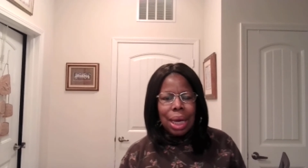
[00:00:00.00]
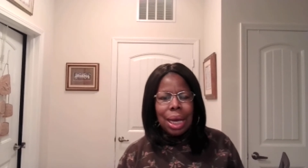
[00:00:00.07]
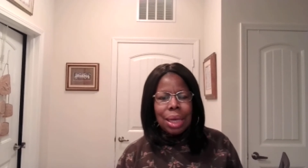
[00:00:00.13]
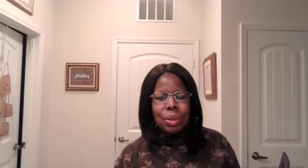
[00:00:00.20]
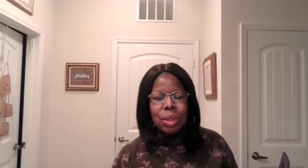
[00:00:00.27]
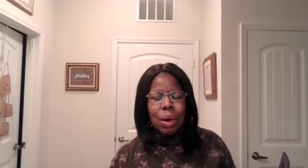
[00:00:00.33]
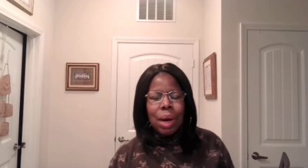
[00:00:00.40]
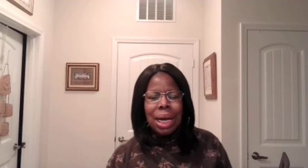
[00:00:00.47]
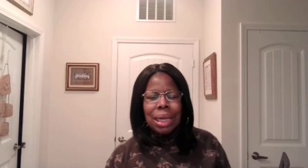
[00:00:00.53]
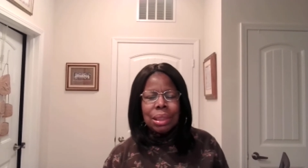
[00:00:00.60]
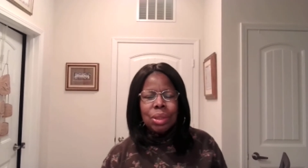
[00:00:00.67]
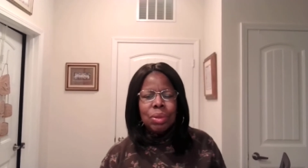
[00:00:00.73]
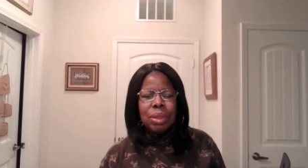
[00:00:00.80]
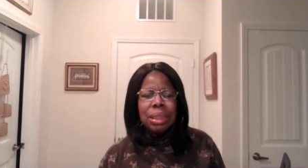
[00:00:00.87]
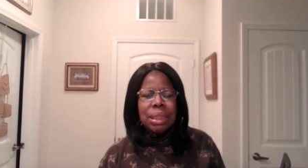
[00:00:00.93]
And so as
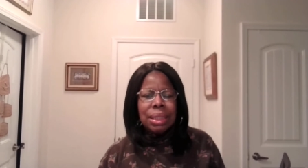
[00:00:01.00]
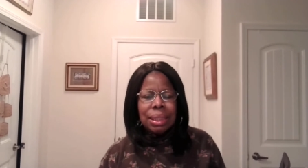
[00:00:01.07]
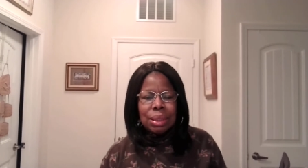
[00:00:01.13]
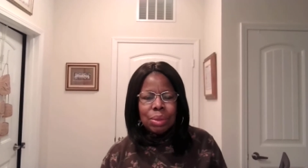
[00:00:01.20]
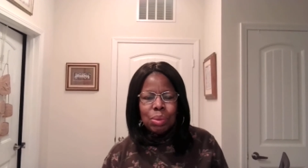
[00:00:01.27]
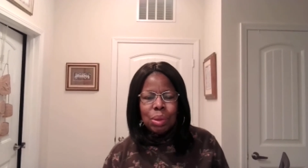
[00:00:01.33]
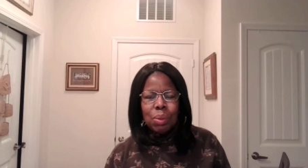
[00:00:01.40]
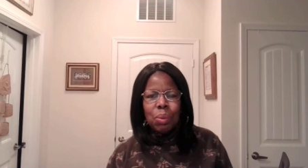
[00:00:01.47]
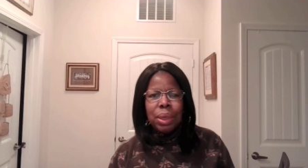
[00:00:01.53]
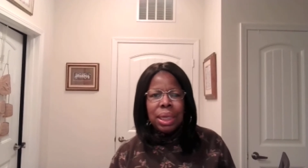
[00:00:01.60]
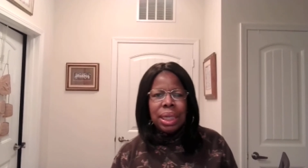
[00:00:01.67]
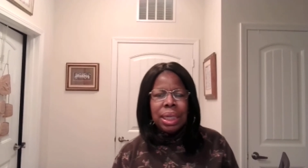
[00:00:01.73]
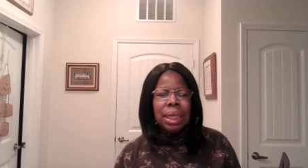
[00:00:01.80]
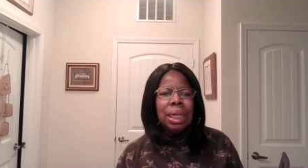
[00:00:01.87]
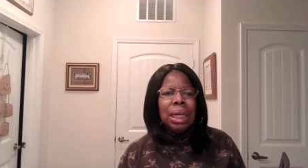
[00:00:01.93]
Christians, when
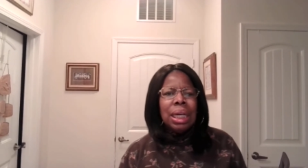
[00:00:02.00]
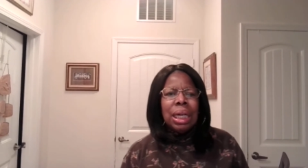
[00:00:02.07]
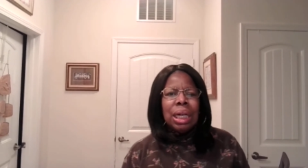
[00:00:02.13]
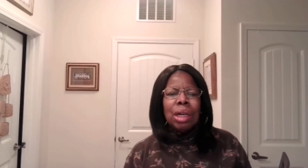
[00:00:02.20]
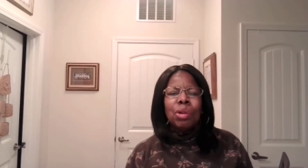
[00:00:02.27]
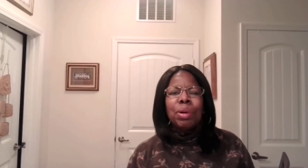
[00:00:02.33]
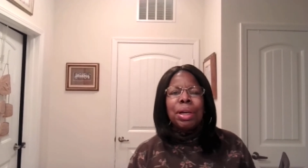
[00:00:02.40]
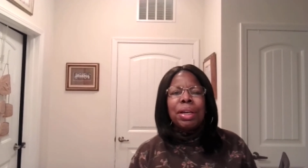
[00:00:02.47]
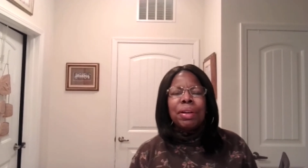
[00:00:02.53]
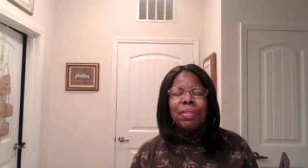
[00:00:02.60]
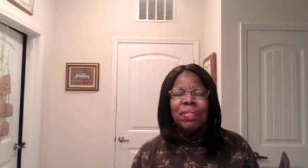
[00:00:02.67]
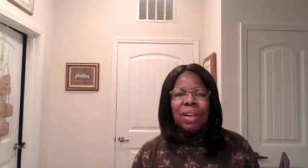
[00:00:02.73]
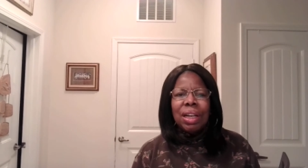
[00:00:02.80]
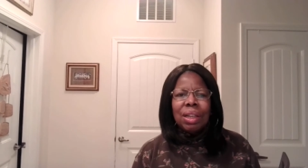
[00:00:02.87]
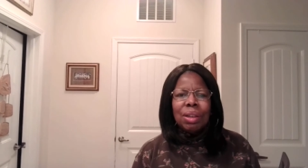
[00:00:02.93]
we greet a
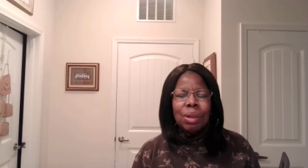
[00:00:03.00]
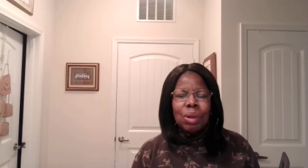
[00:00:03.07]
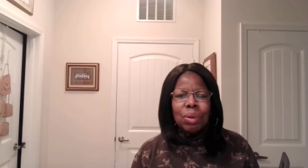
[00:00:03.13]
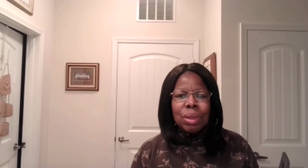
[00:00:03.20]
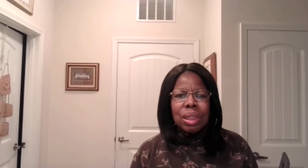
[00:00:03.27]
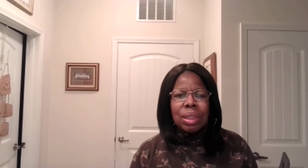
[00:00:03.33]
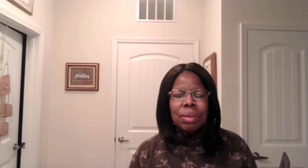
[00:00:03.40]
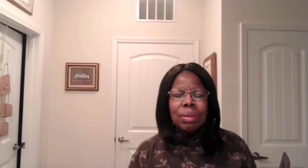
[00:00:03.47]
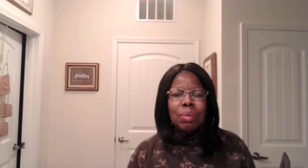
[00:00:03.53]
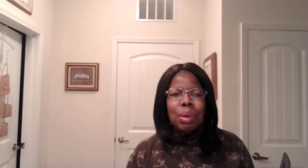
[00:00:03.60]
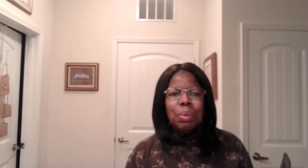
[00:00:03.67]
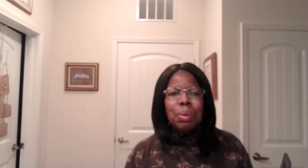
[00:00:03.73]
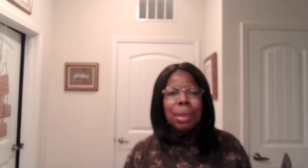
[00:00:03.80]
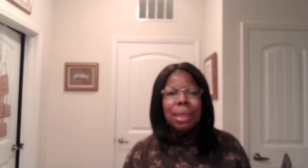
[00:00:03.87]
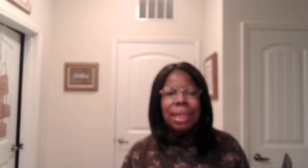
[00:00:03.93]
fellow Christian, we
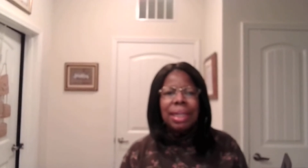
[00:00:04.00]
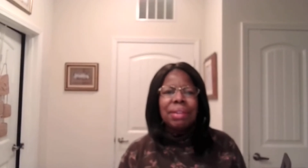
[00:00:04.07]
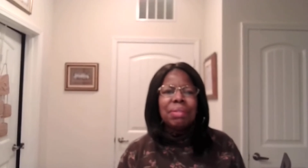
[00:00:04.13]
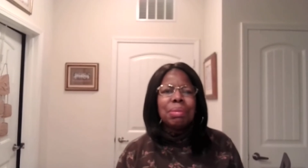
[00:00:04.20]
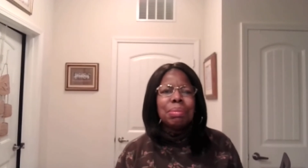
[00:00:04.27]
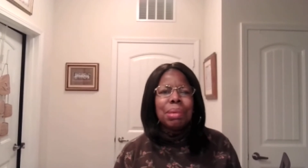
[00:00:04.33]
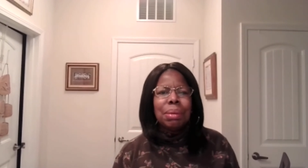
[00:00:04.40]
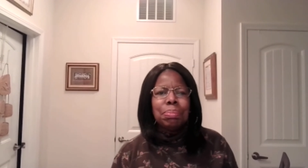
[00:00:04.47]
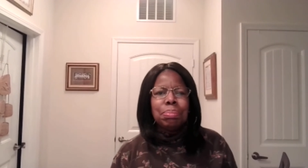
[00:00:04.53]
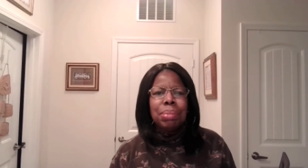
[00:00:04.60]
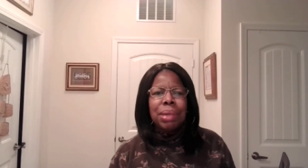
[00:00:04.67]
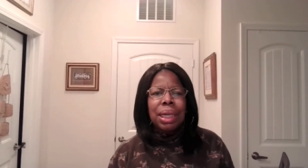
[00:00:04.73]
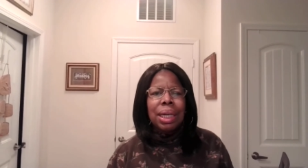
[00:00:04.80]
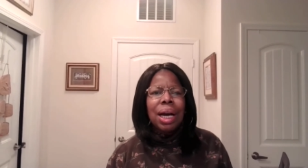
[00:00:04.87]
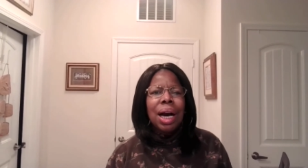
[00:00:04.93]
want to give them a
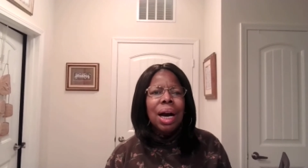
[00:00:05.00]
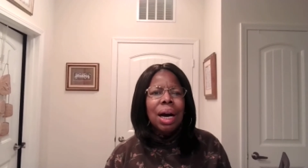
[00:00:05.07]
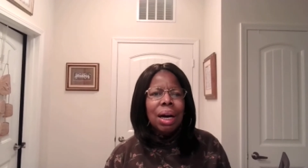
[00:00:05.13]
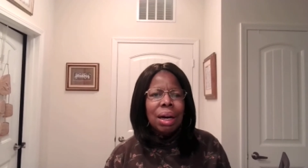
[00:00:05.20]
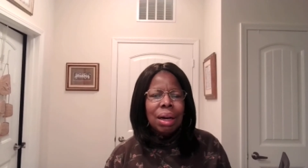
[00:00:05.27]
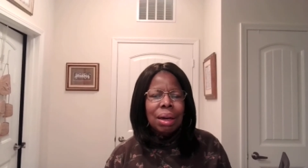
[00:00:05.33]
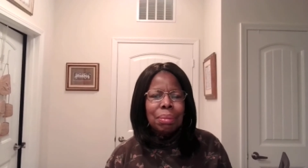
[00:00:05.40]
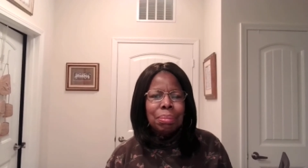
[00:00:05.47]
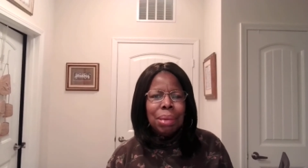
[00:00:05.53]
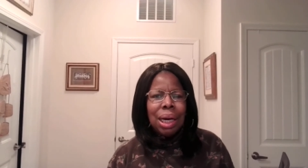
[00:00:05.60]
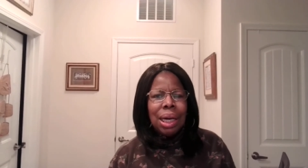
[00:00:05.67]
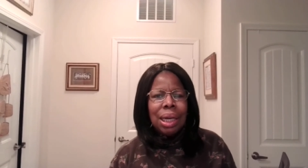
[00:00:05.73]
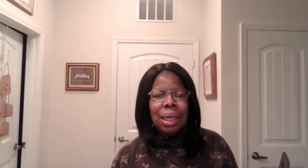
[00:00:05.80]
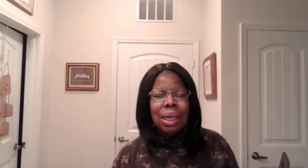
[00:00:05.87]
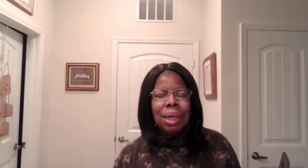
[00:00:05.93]
big hug.
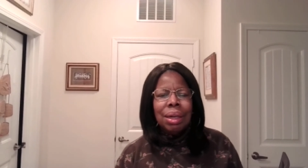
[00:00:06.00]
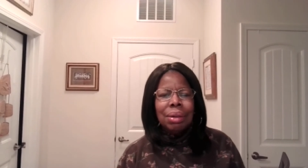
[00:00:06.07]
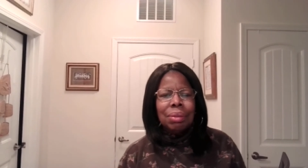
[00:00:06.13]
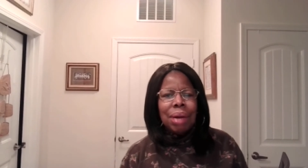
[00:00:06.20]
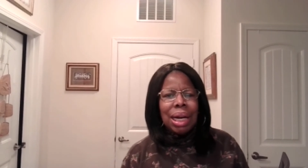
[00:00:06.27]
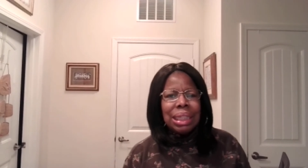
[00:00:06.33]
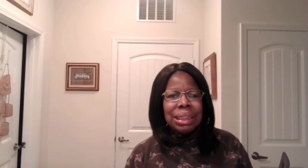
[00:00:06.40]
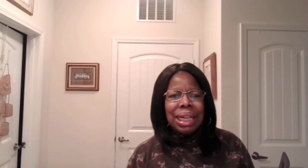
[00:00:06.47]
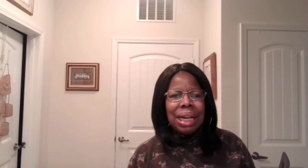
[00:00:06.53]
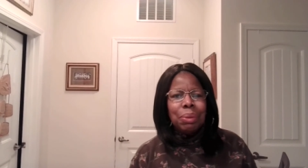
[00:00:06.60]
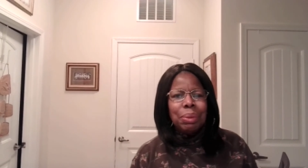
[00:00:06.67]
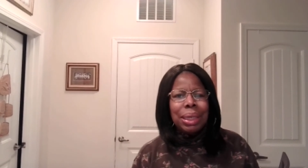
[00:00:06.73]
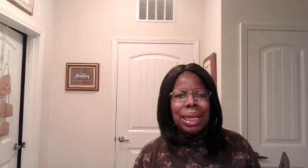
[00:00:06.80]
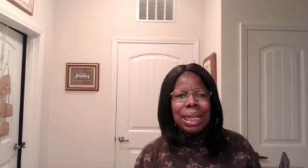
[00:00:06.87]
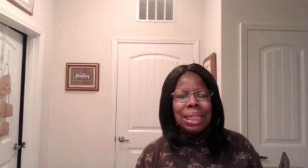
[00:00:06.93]
But right now
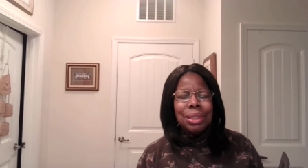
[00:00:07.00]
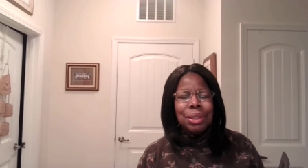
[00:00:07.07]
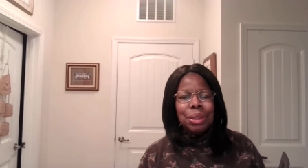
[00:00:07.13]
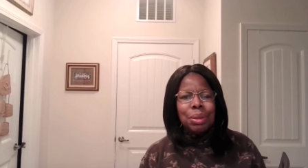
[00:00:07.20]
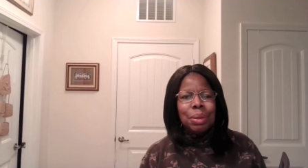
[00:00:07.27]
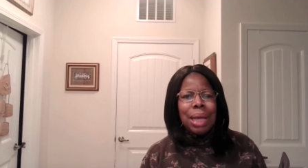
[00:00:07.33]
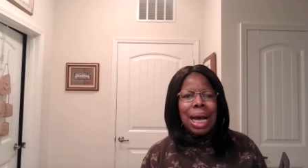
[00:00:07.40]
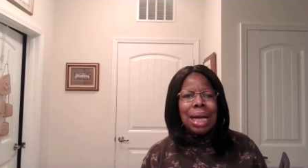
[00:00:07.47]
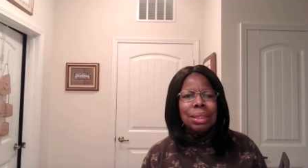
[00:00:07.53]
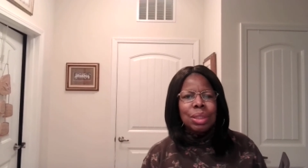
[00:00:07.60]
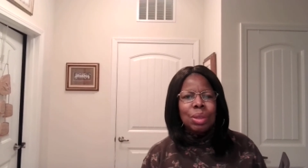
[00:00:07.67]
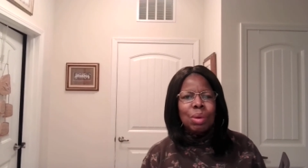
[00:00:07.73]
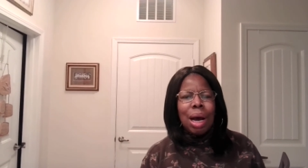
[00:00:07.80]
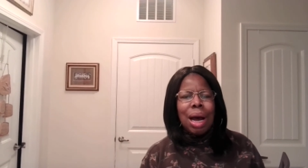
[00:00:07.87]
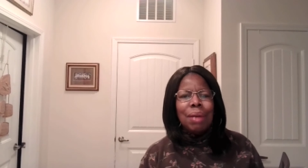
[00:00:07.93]
we can't do that,
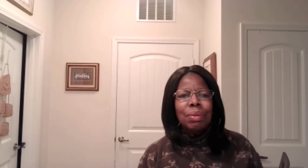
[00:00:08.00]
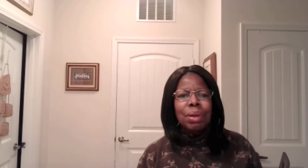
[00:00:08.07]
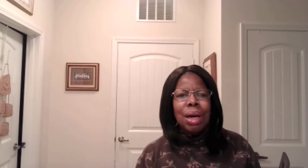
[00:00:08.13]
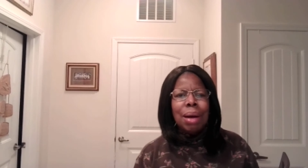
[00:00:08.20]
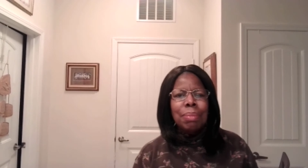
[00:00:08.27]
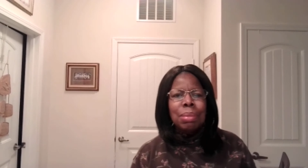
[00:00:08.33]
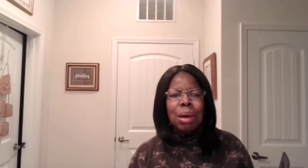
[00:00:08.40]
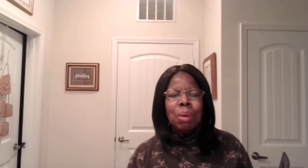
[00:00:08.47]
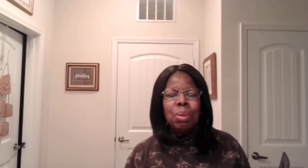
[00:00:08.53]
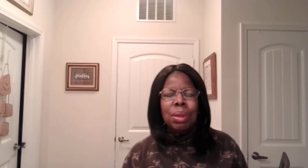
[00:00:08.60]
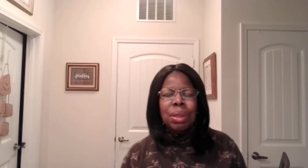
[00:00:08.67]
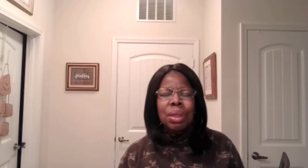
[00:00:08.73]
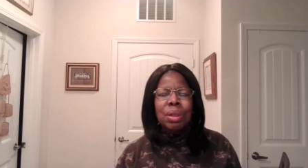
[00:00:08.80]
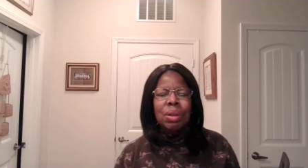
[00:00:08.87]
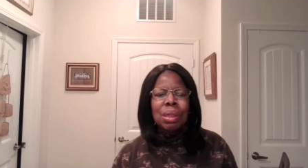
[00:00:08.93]
so I've come up
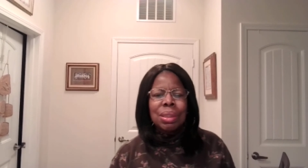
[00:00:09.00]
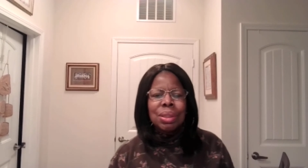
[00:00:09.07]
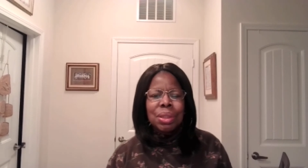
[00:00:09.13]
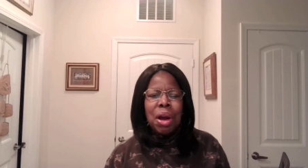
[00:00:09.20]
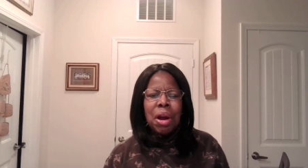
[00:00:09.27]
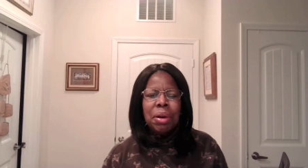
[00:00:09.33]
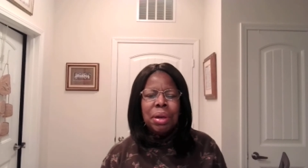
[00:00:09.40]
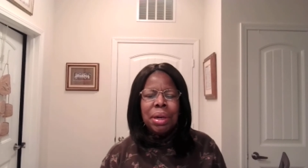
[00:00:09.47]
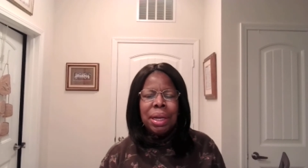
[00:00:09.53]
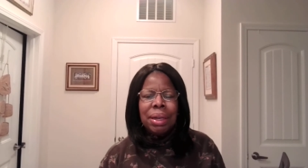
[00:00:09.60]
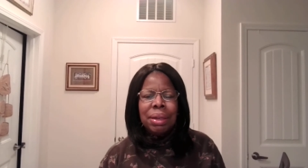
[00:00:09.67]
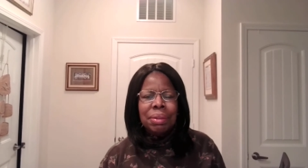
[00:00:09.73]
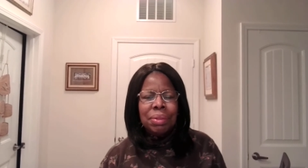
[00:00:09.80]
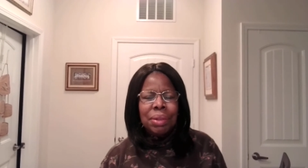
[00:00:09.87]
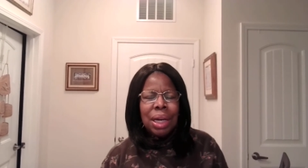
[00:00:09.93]
with an
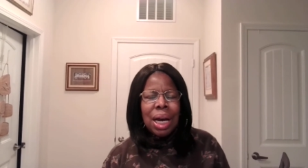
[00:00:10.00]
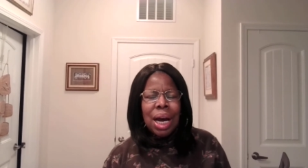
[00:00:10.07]
alternative.